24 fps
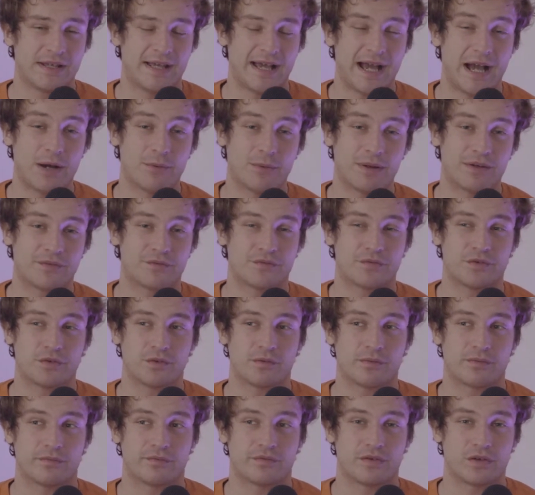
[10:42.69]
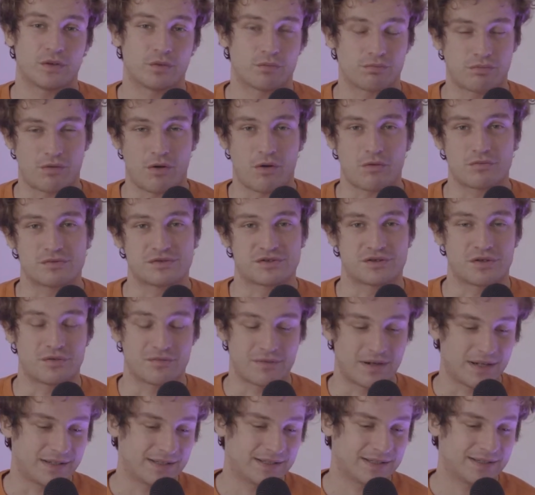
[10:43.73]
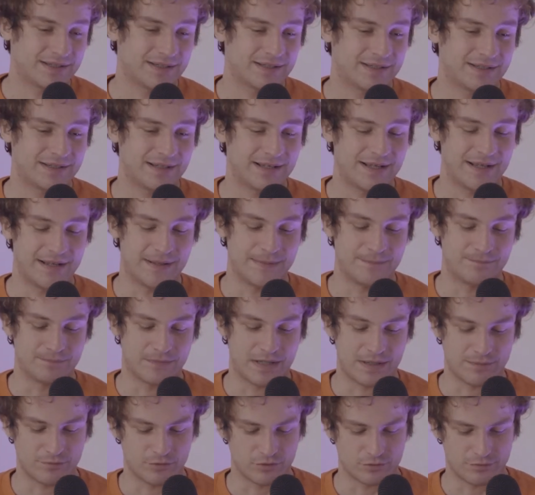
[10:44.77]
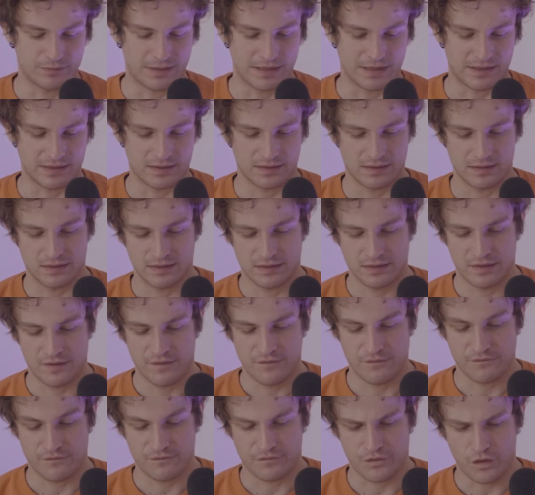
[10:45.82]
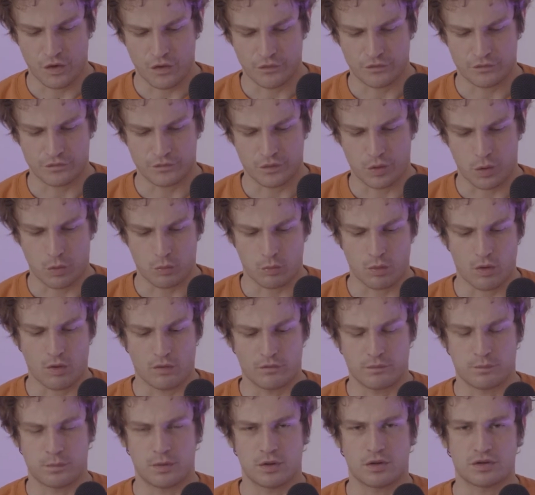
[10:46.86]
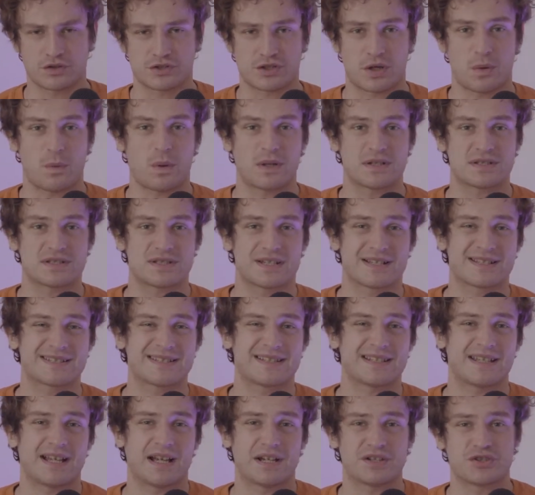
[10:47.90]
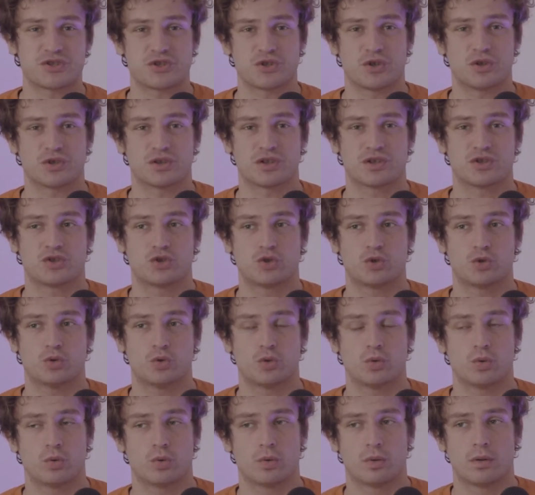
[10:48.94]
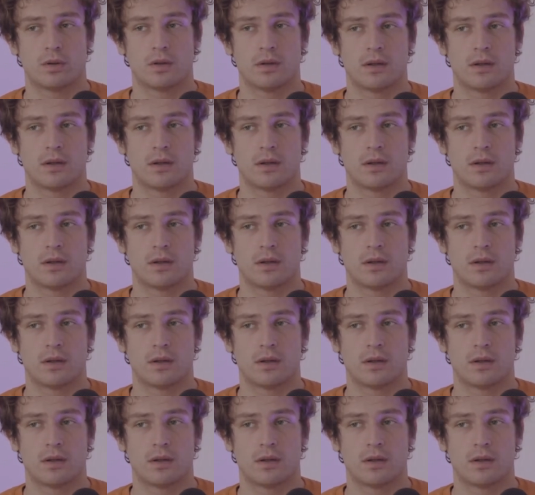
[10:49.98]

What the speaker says: I went through a few rolls already. I'm on my 4th roll of Portra 160. I shot two